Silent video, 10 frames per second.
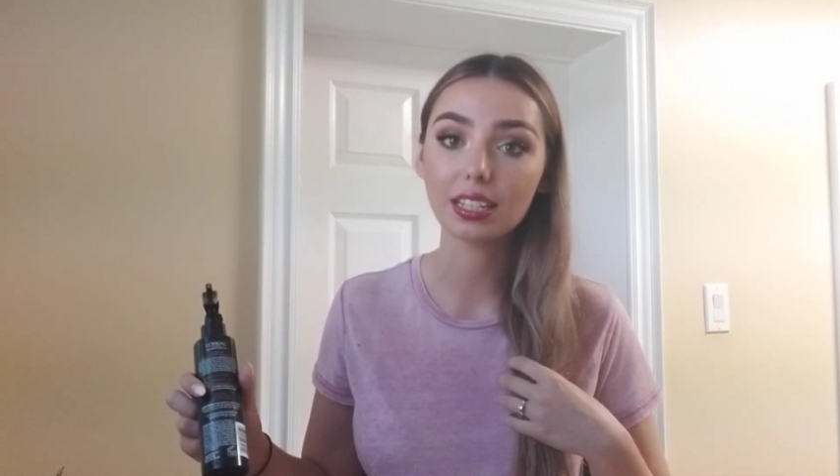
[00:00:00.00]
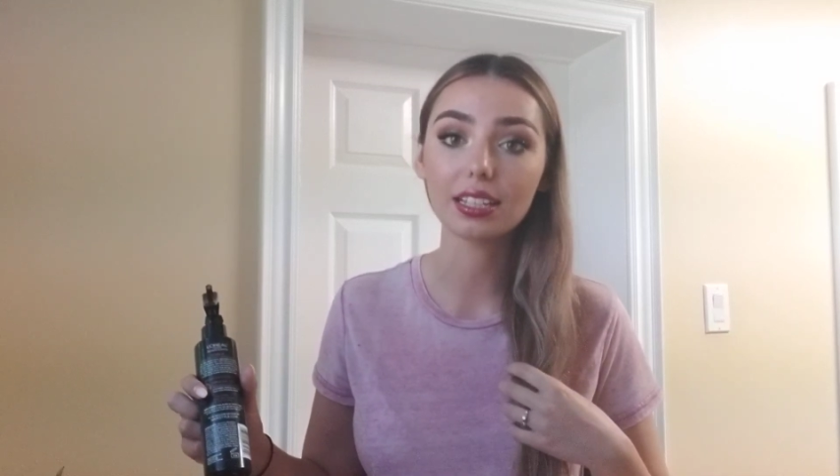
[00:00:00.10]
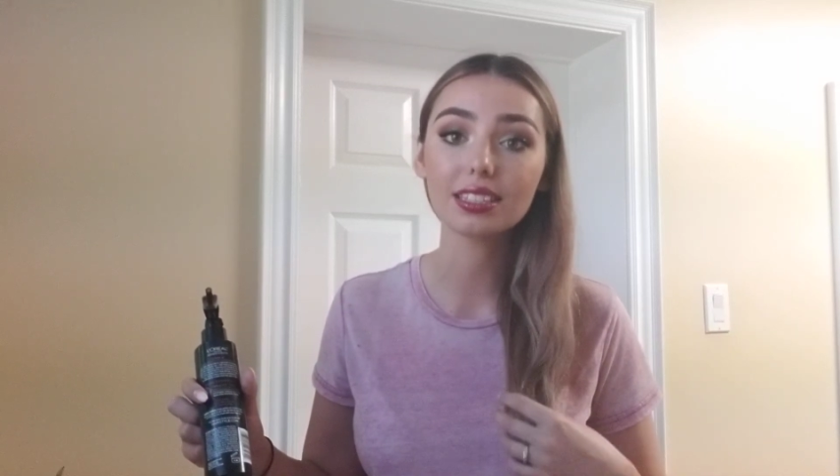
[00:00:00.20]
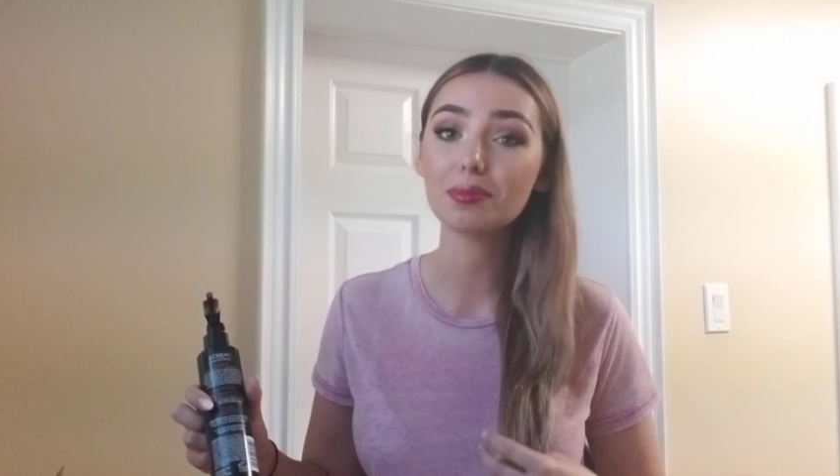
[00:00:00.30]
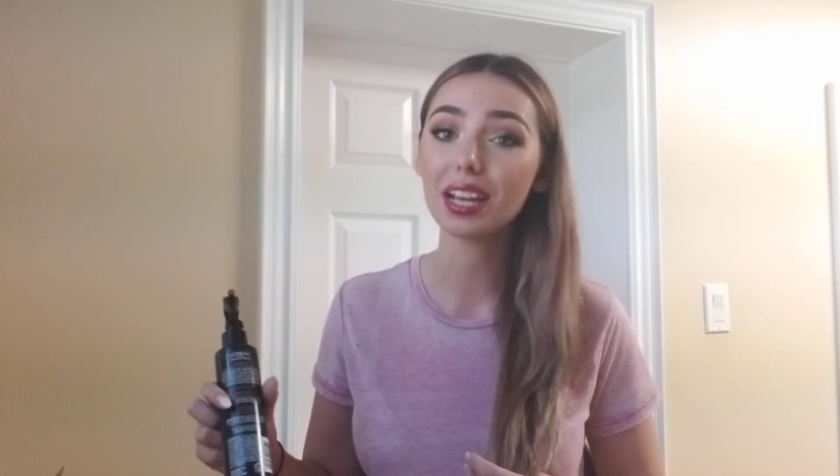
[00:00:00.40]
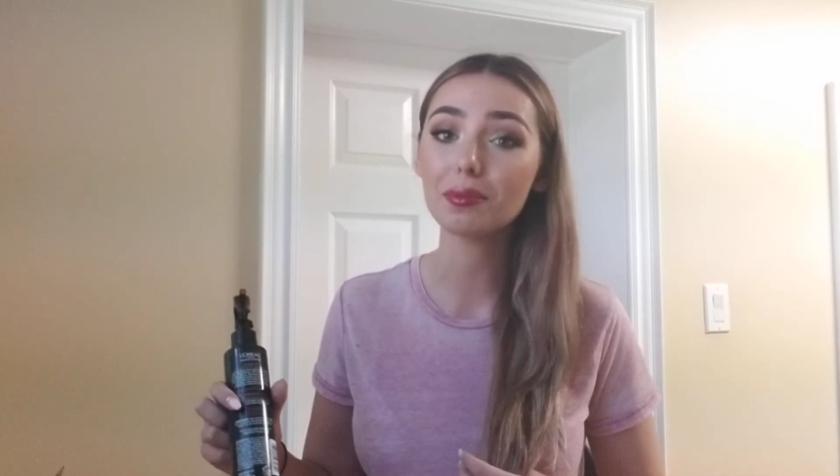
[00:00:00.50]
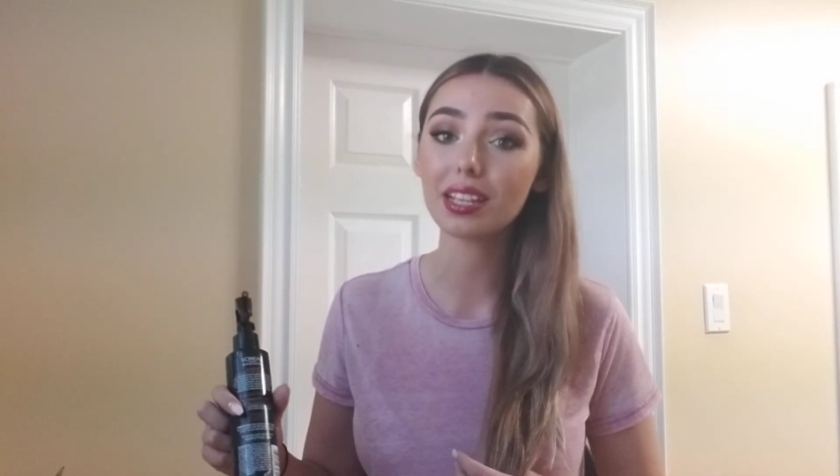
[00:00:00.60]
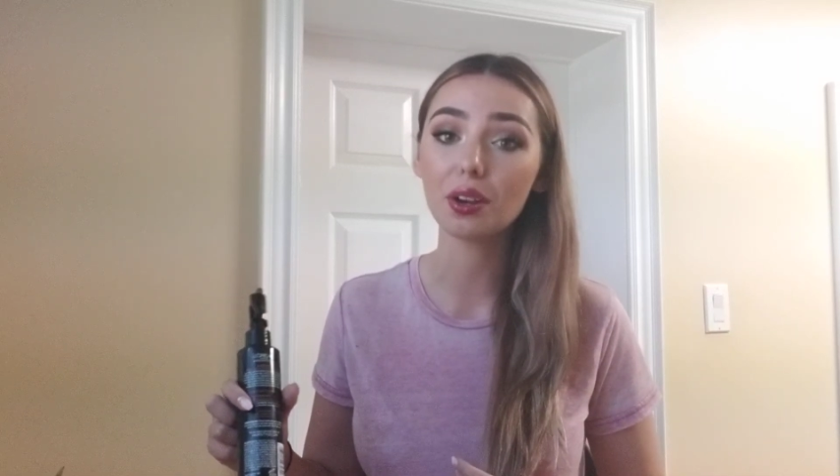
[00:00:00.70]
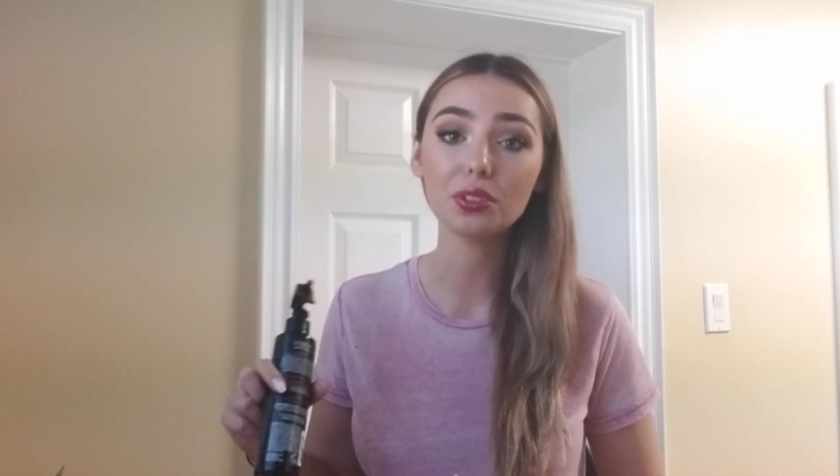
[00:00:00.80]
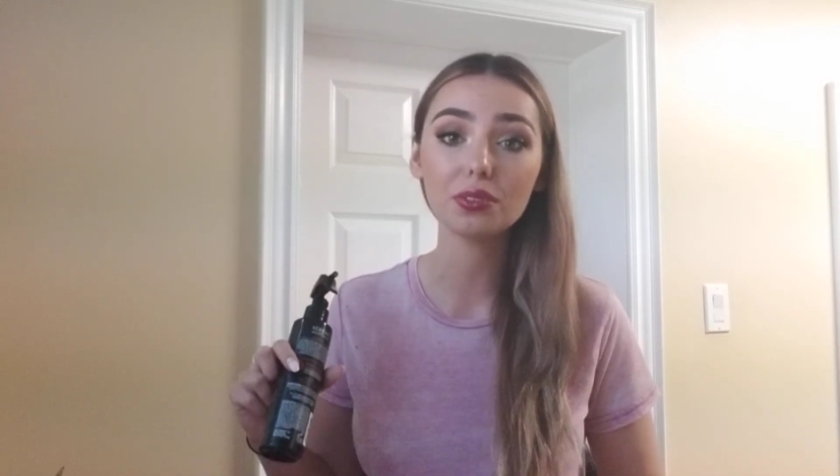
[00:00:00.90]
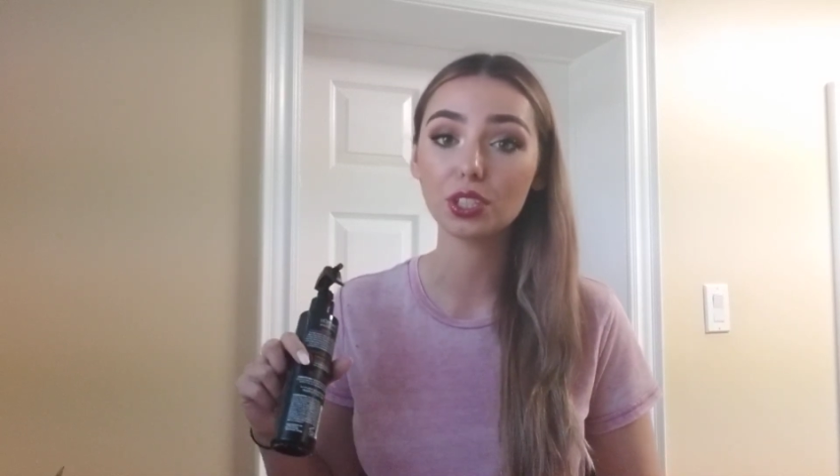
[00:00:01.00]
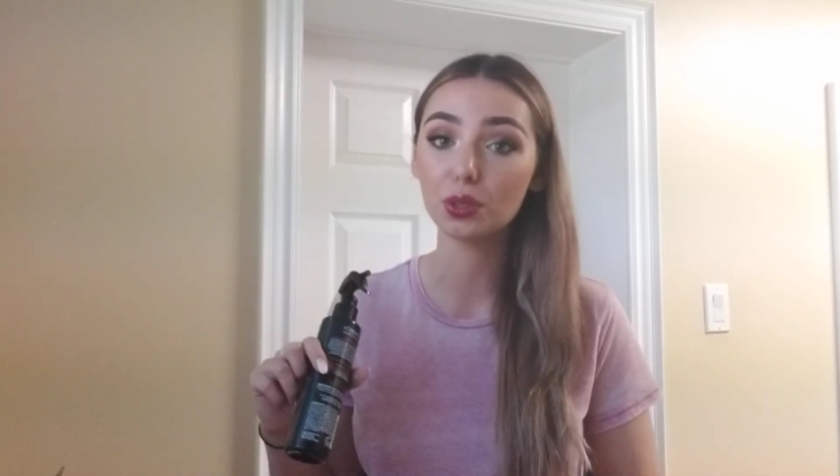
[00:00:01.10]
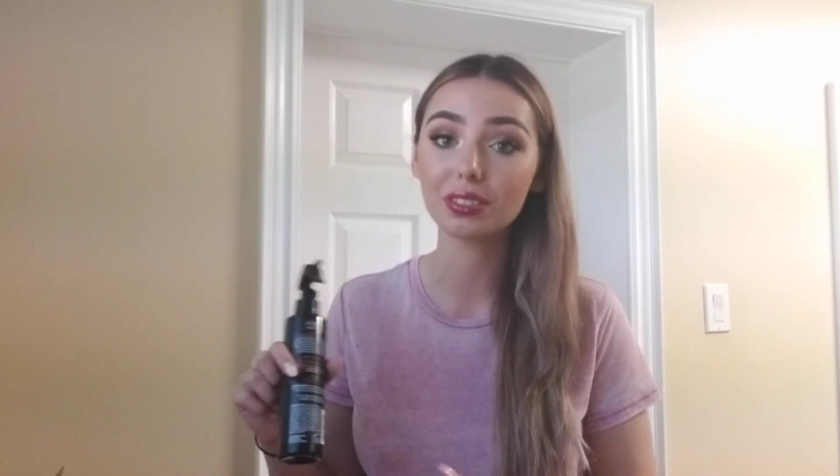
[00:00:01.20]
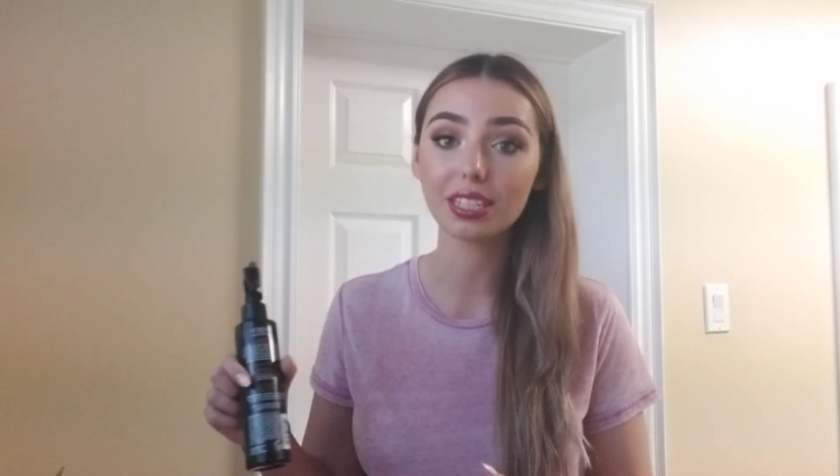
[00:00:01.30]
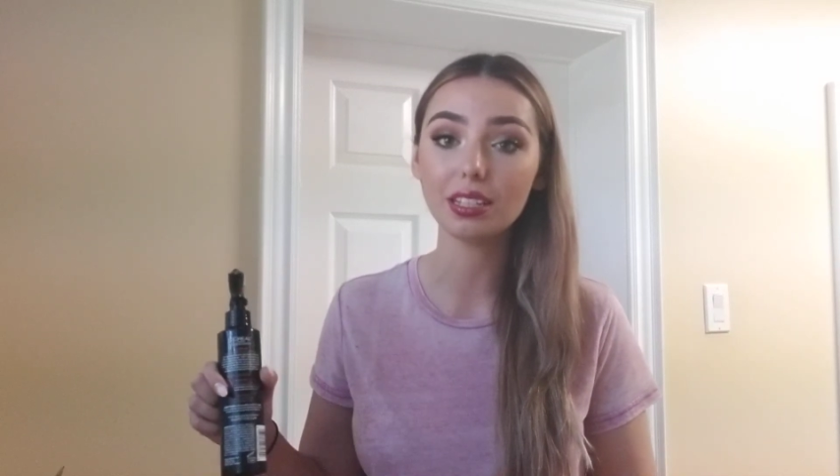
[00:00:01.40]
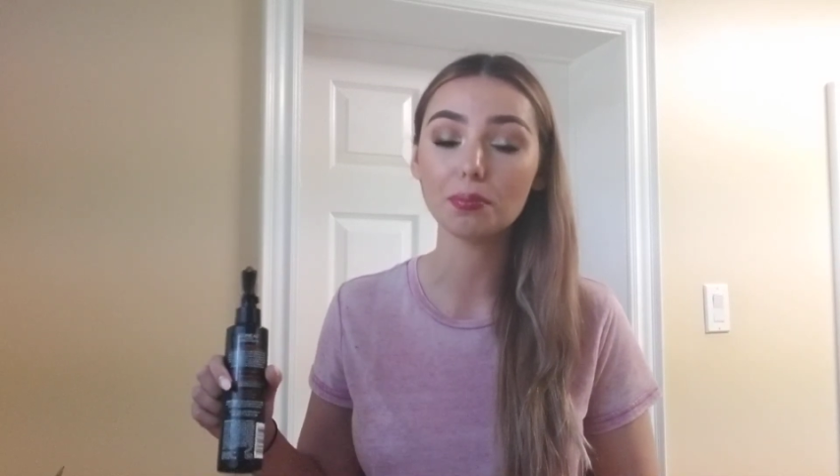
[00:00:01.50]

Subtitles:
And sometimes I don't even use heat,